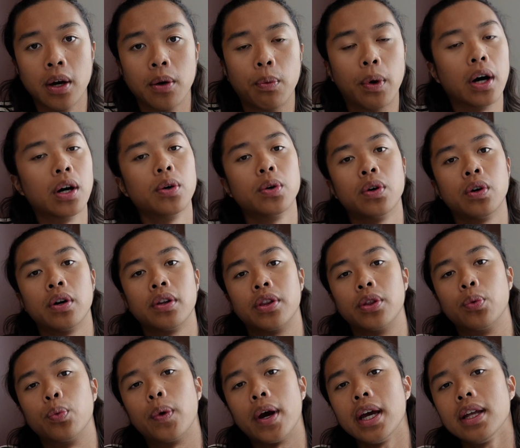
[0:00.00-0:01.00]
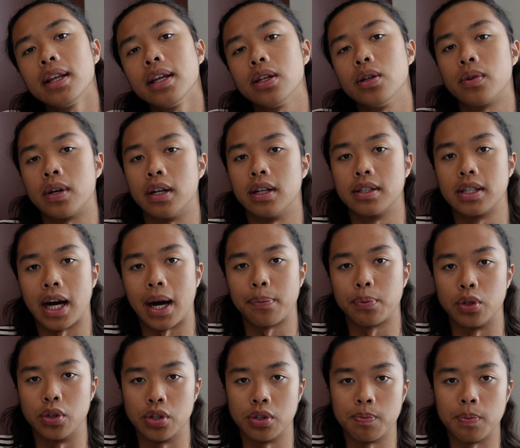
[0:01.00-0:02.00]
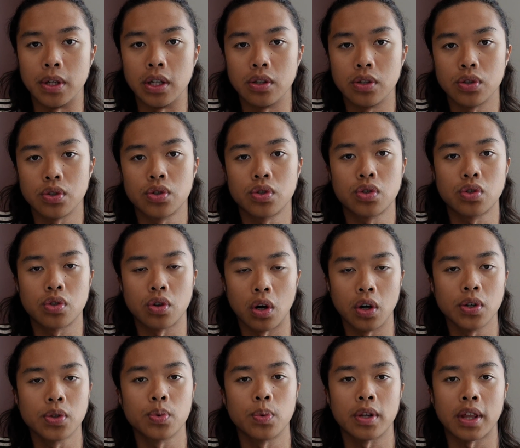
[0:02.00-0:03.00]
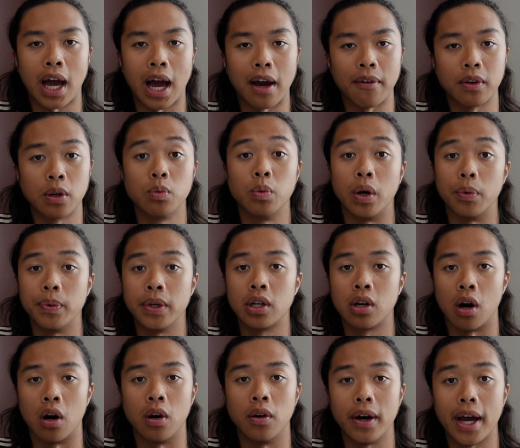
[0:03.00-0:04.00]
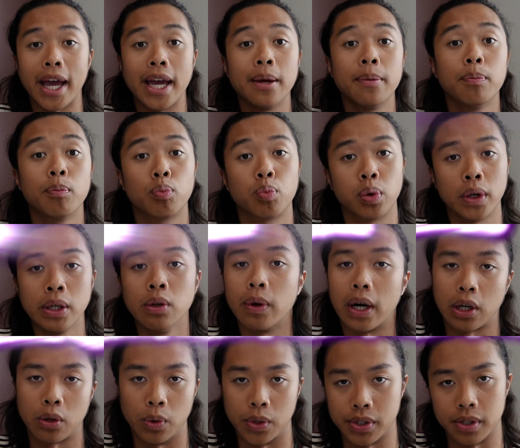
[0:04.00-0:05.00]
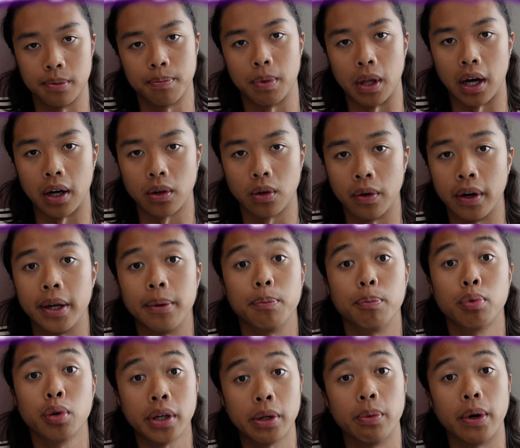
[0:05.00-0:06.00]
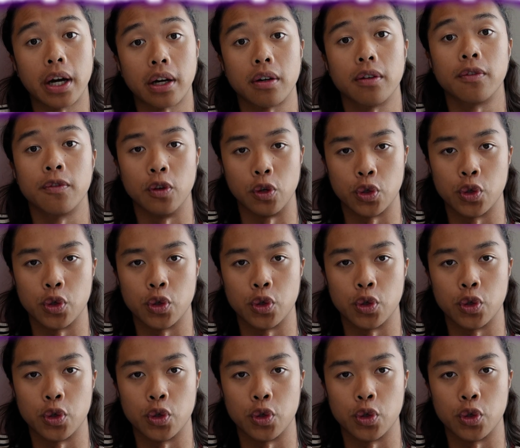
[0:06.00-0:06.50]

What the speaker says: Well, the way that you can adapt your speech starts with having what we call a prerequisite block, or a prereq for